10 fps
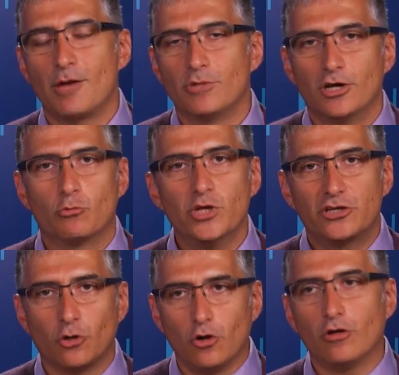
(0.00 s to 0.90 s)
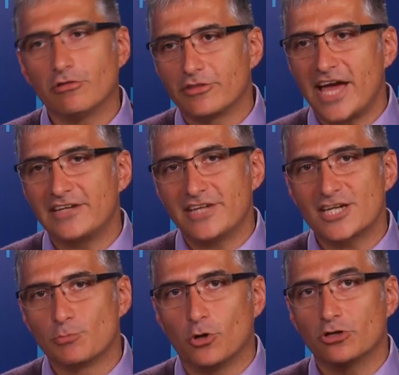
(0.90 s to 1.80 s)
we call that
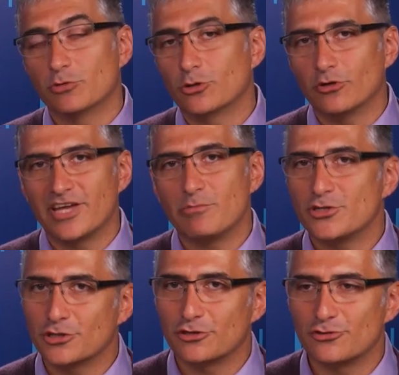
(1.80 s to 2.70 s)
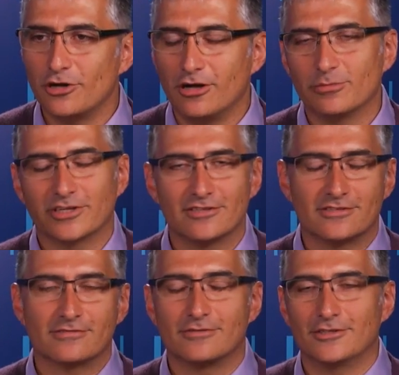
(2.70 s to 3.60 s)
dashboard, we call that mission control,
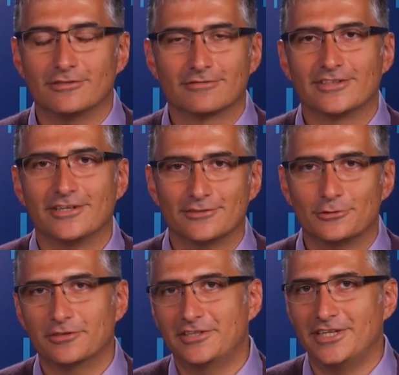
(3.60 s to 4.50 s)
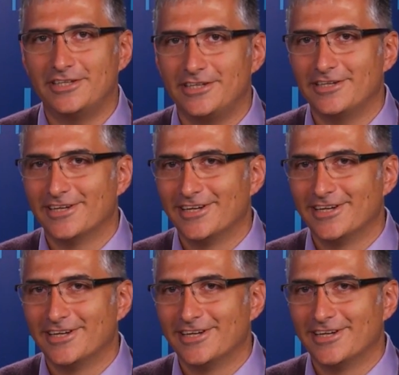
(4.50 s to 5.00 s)
because we're all sort of geeky,